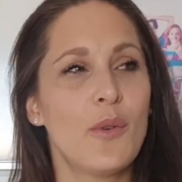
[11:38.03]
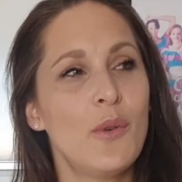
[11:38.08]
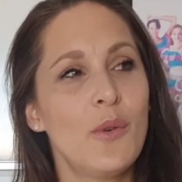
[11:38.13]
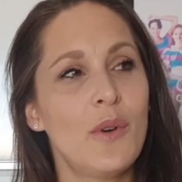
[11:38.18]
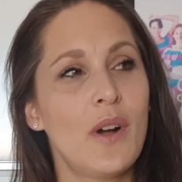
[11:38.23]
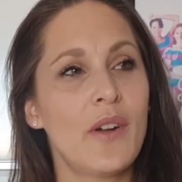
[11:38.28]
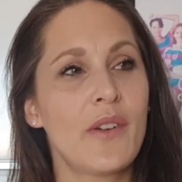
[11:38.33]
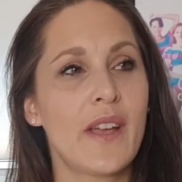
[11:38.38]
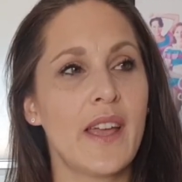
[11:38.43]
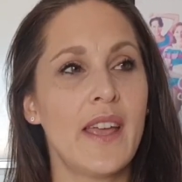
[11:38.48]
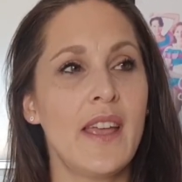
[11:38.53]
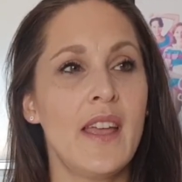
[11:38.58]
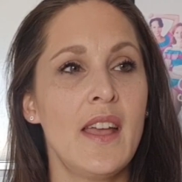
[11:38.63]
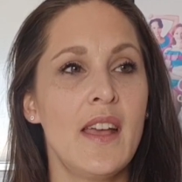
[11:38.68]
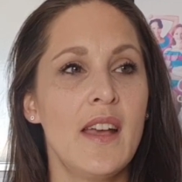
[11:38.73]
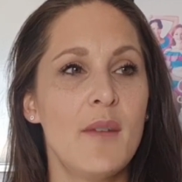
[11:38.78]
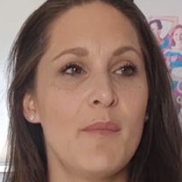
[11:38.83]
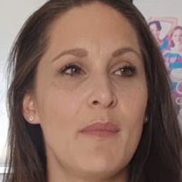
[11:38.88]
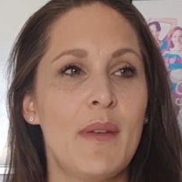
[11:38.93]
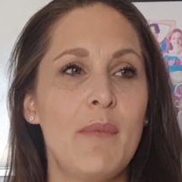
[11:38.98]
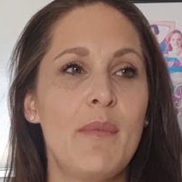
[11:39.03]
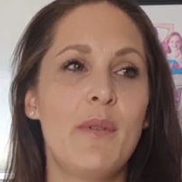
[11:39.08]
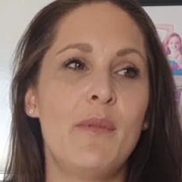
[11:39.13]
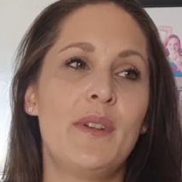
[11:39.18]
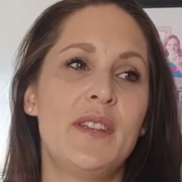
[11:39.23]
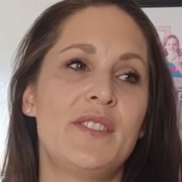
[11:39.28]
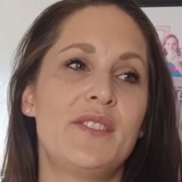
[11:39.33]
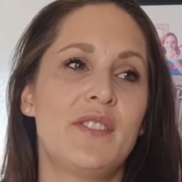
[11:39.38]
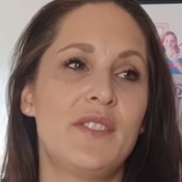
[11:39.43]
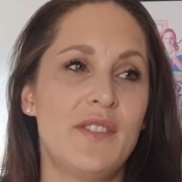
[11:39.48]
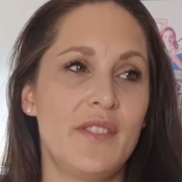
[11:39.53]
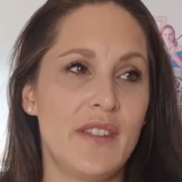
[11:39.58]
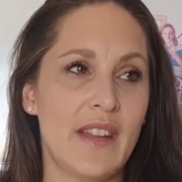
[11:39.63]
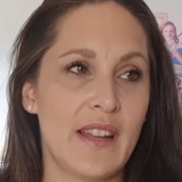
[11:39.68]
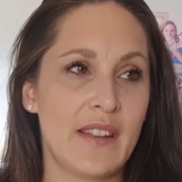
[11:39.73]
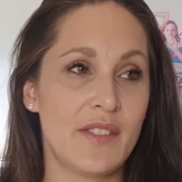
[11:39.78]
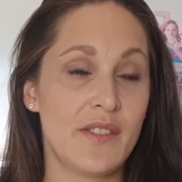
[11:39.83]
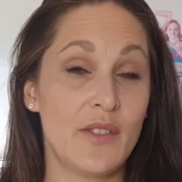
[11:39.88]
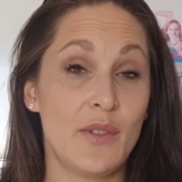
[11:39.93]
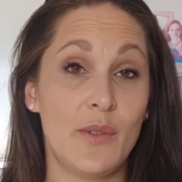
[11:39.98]
oh, okay, maybe we should do
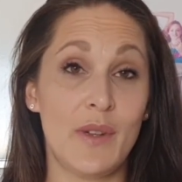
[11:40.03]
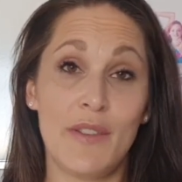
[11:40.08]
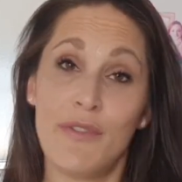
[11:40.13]
that too.